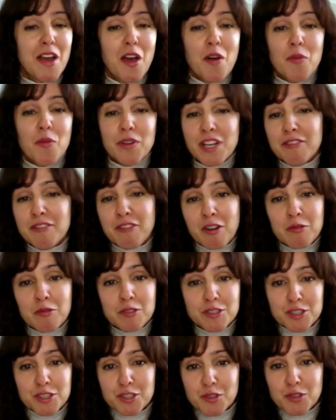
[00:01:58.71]
whenever I would
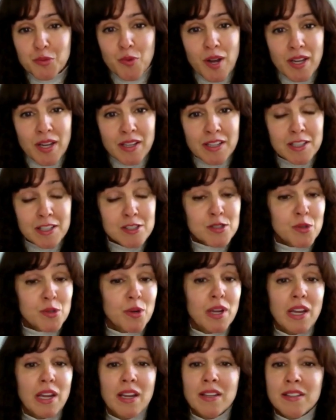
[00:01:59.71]
shoot weddings
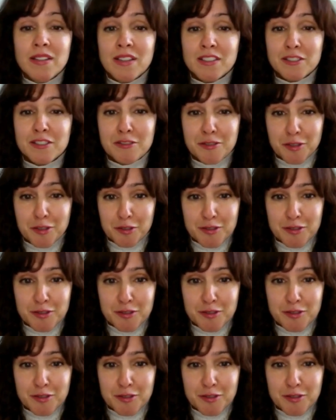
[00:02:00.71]
or any other photo